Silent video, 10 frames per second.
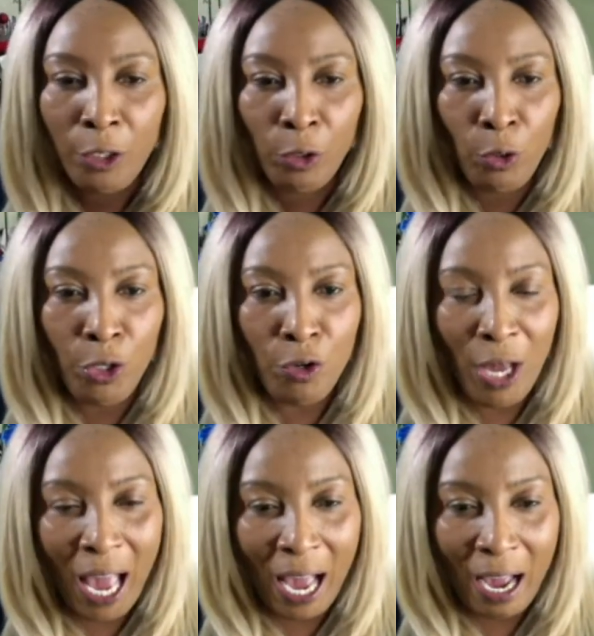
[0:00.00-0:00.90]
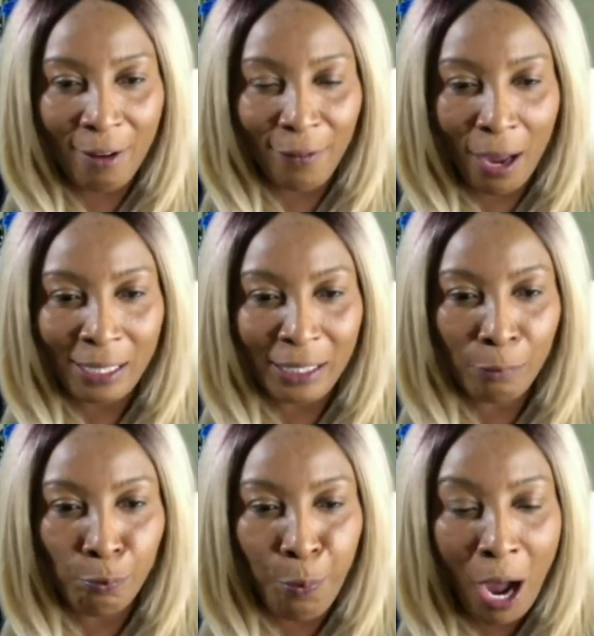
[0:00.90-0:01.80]
do you have a
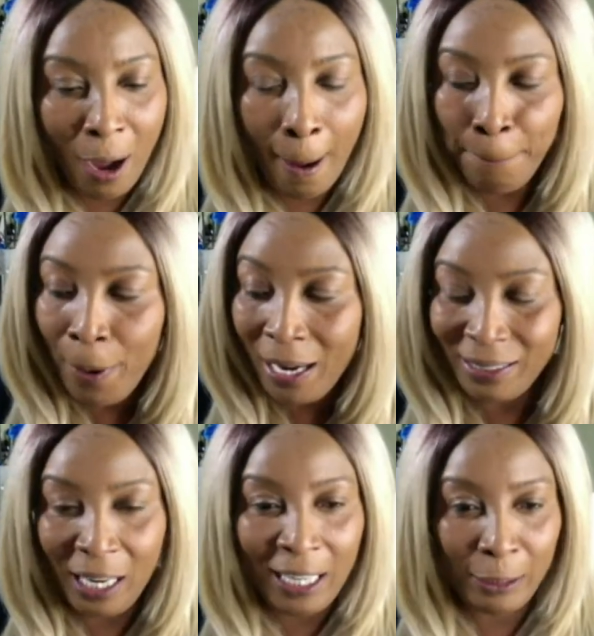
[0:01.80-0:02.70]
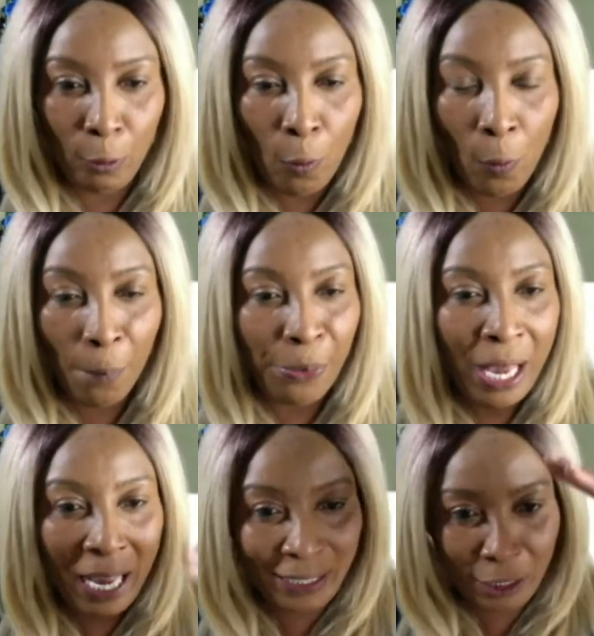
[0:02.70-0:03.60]
pot at home,
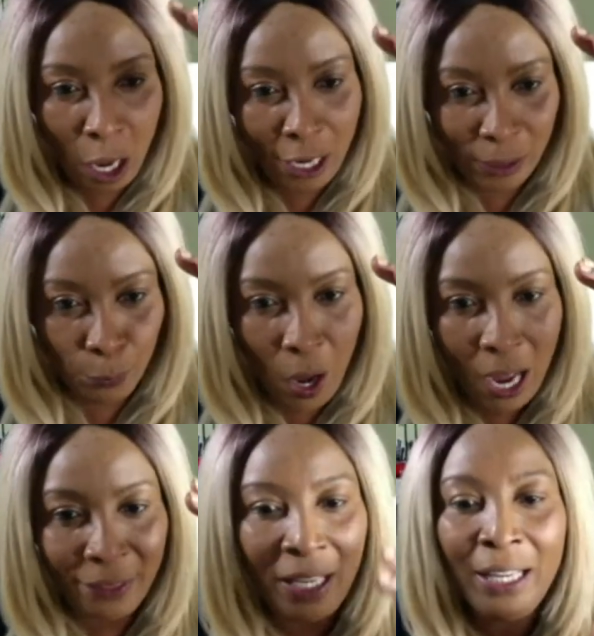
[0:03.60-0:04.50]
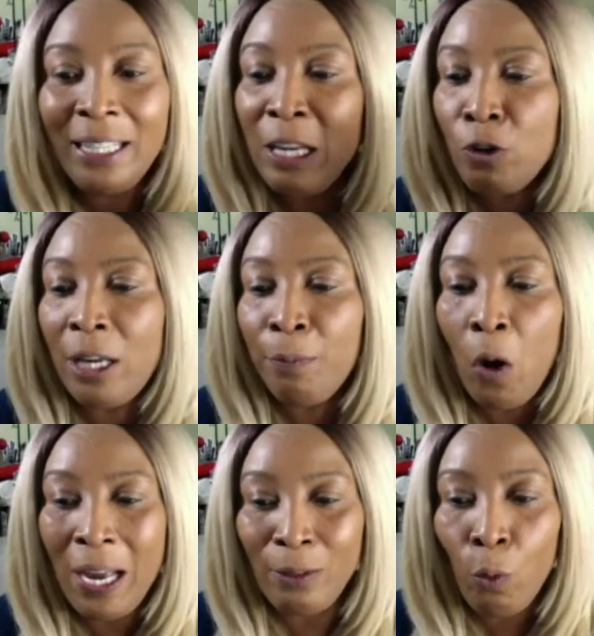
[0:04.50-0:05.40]
a saucepan that you can
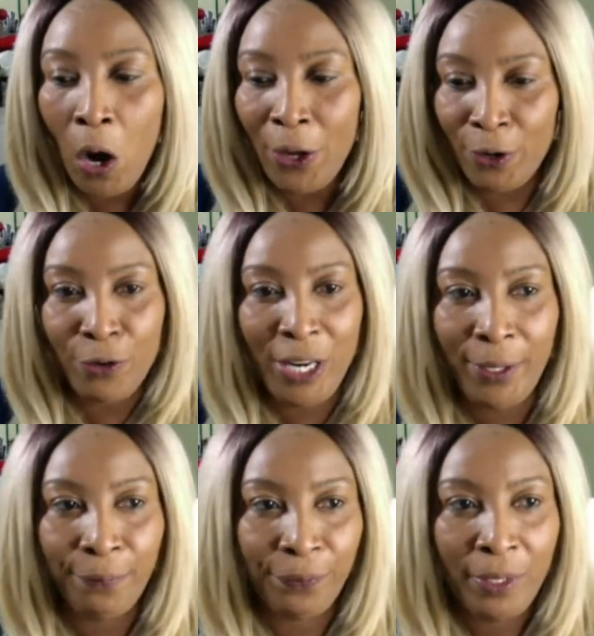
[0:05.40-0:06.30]
boil water in?